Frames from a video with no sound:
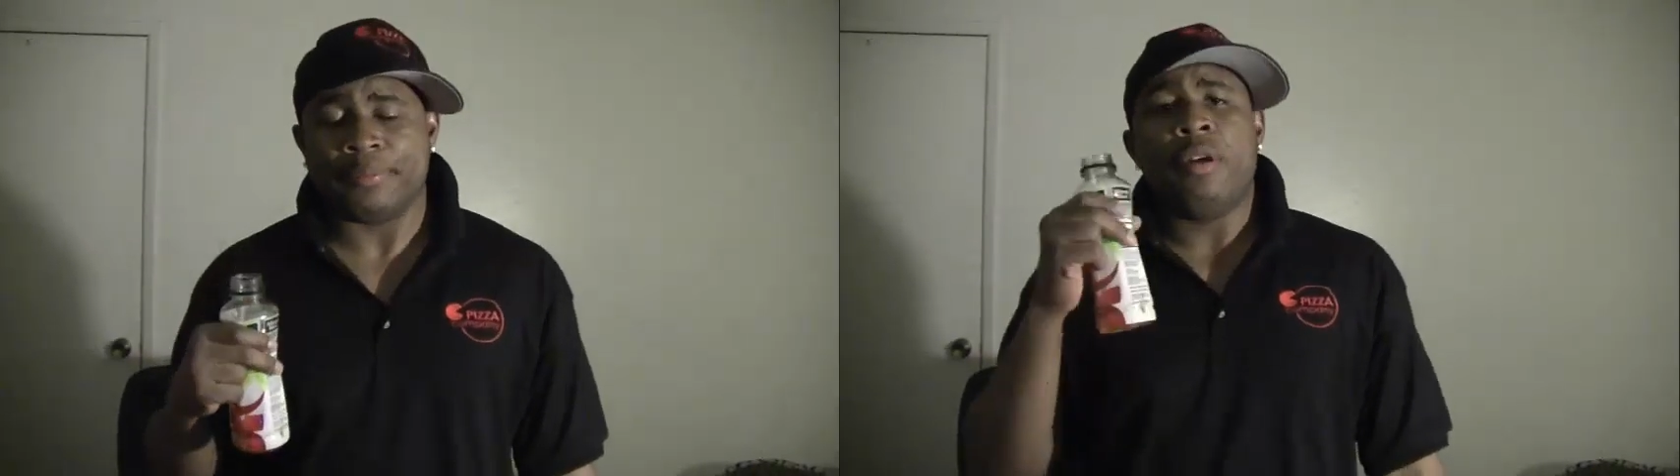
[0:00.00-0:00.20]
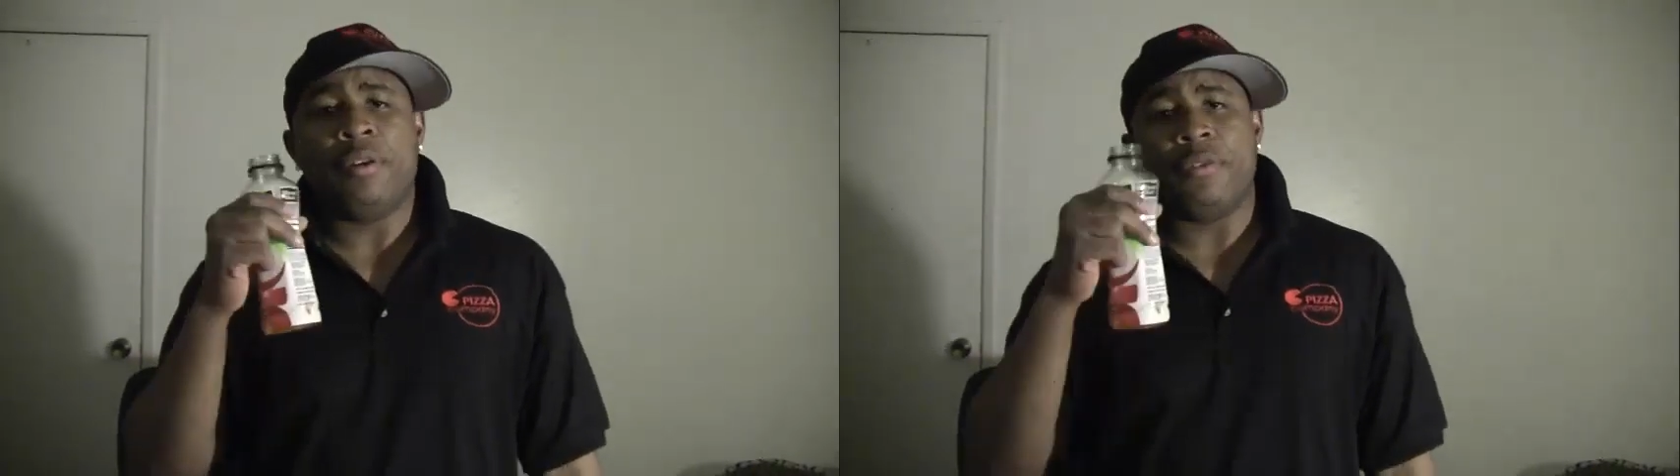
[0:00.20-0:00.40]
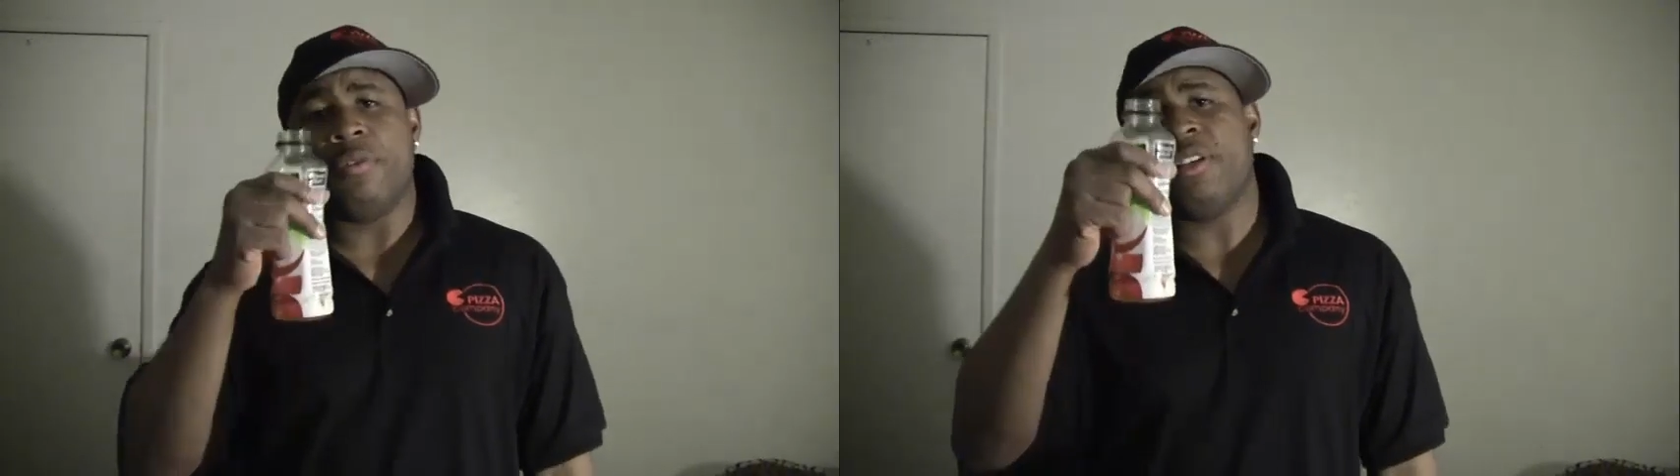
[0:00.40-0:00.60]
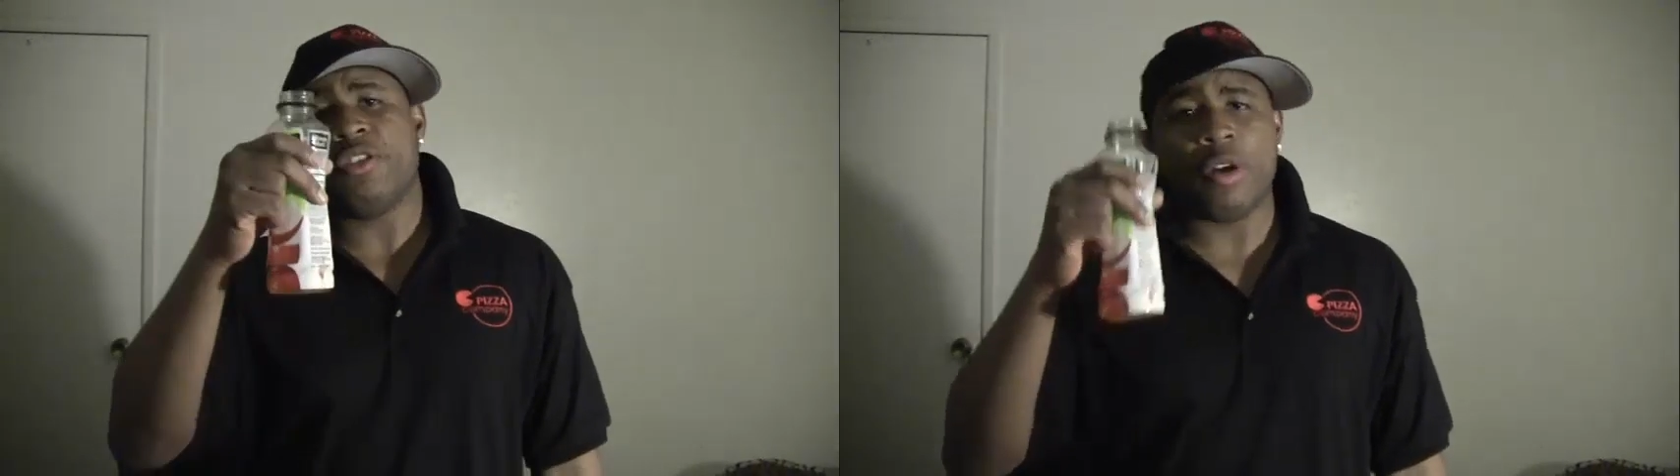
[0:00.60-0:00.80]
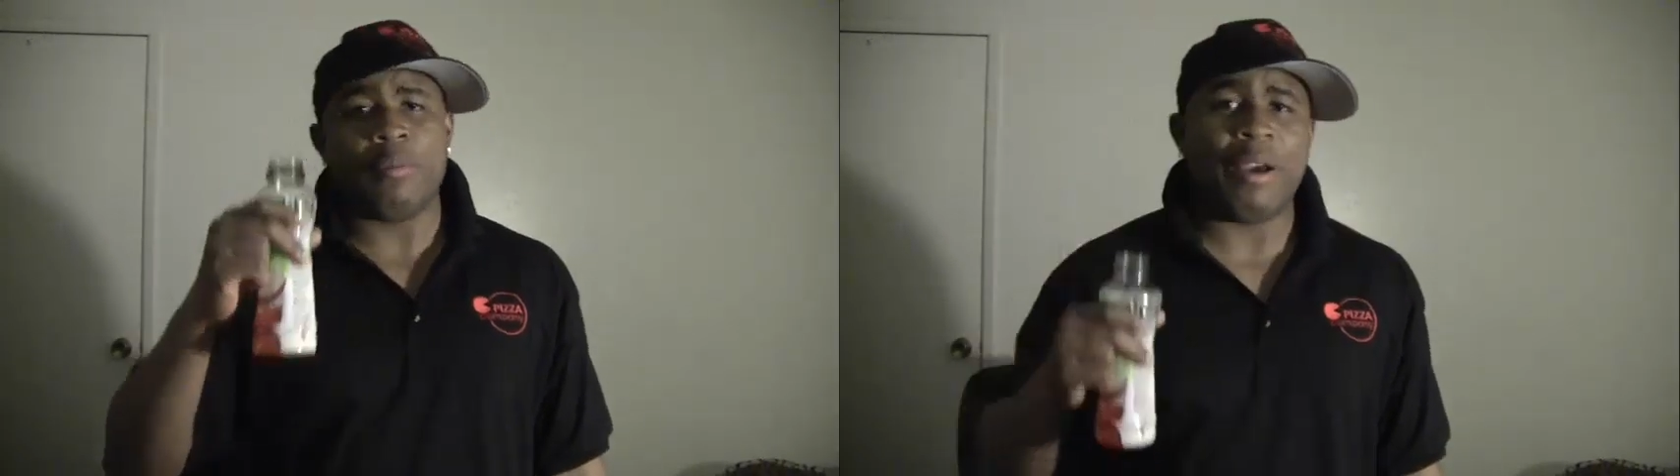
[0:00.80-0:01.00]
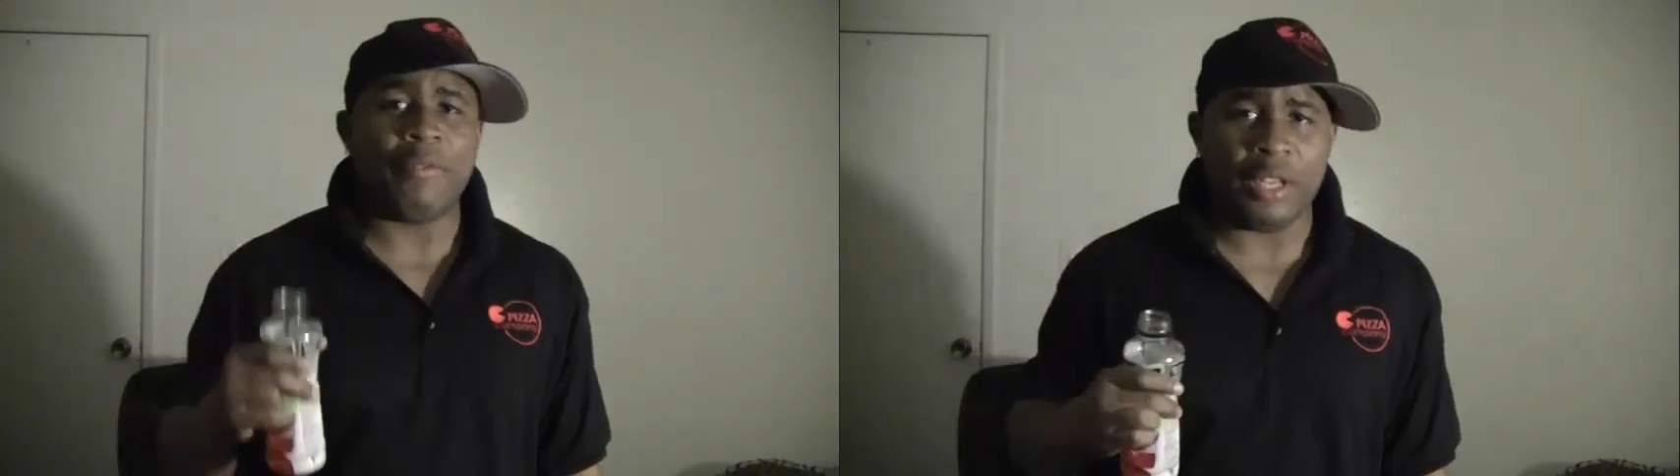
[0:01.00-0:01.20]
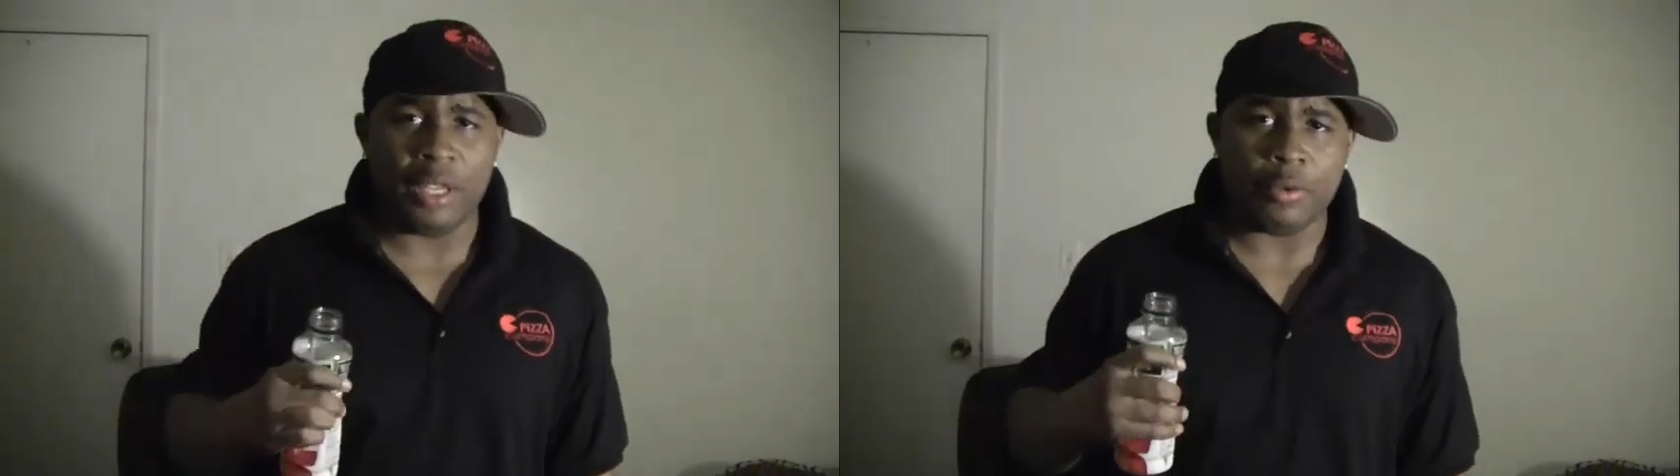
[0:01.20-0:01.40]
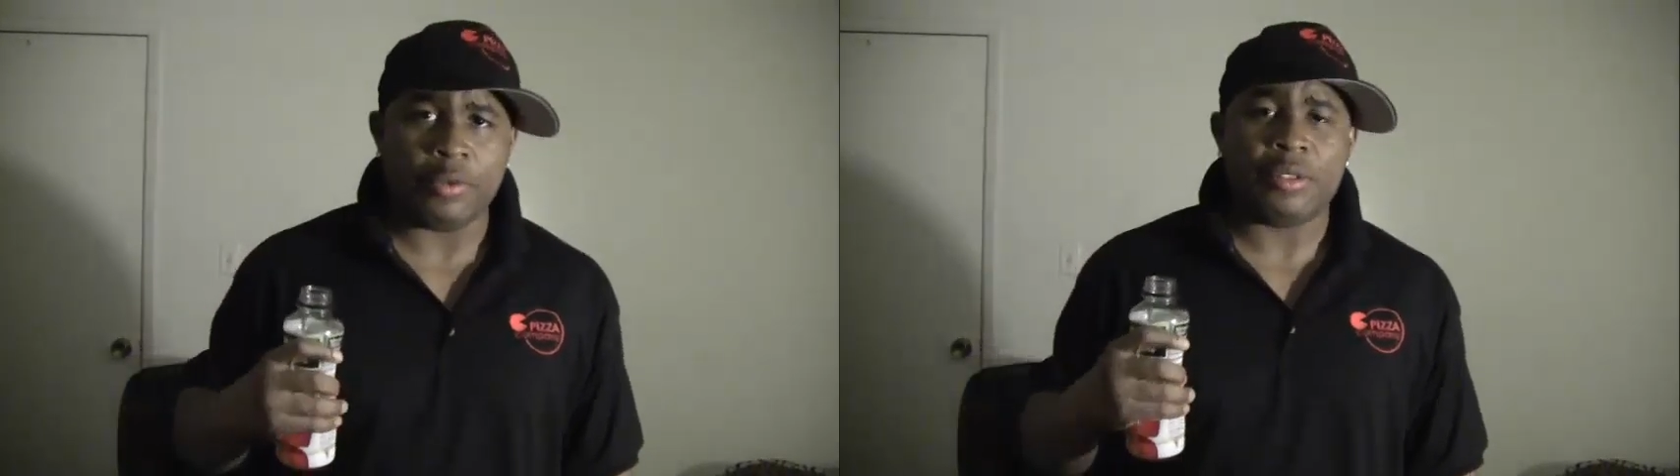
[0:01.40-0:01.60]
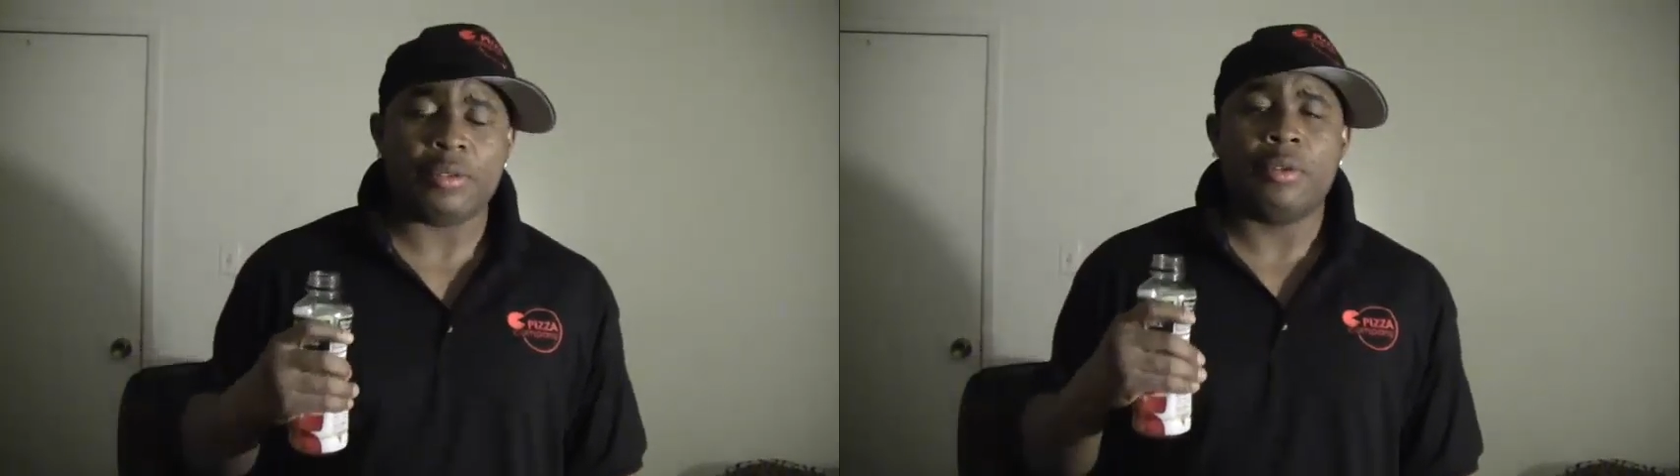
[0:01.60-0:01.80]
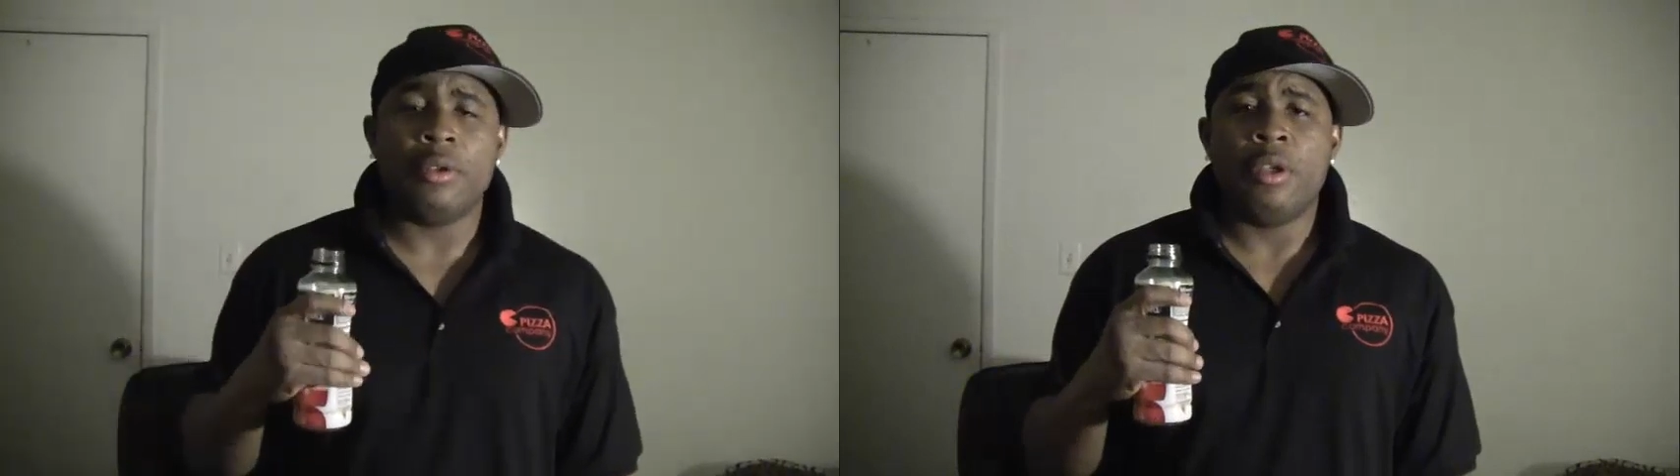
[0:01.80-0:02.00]
If you enjoyed my
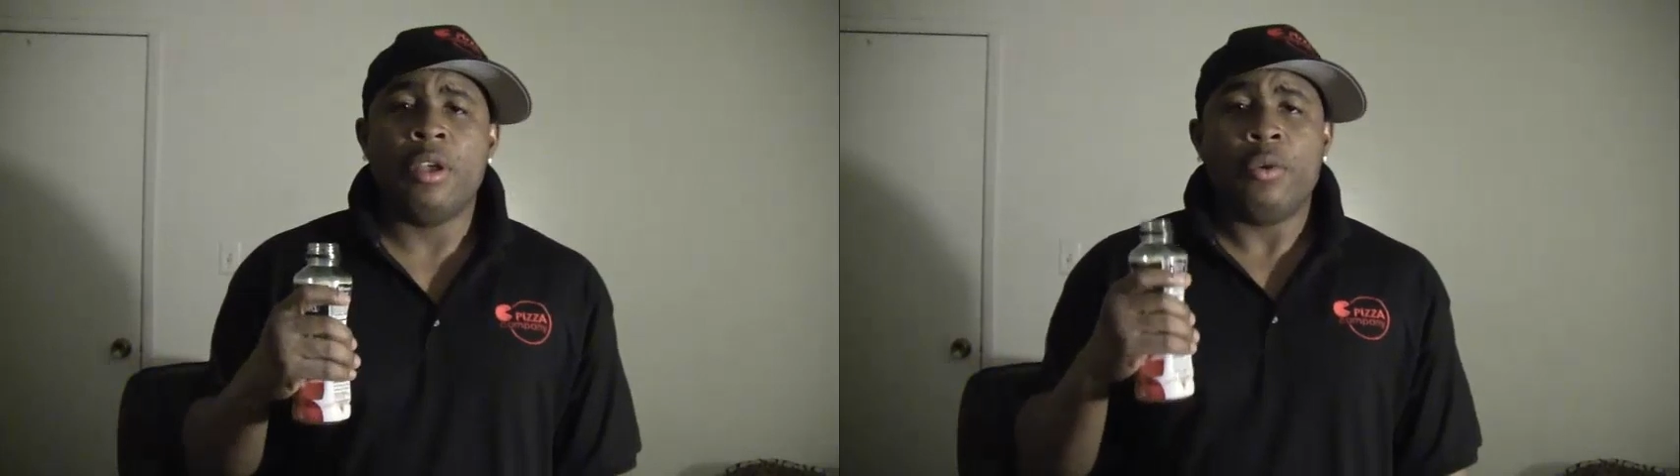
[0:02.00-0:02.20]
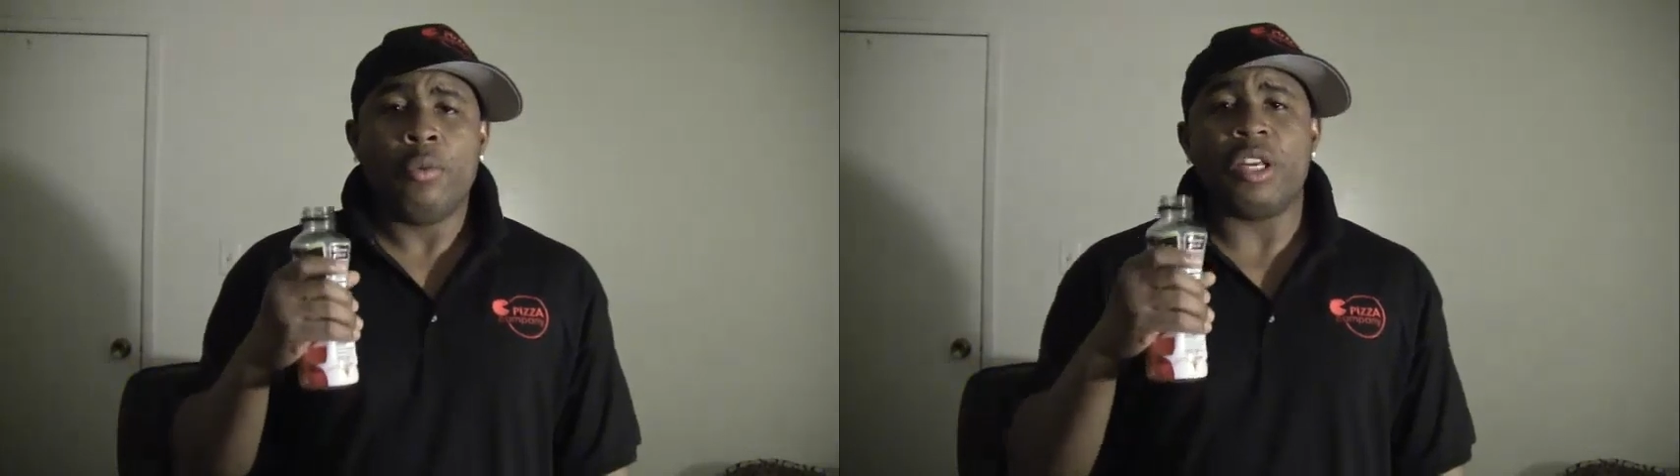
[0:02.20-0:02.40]
videos,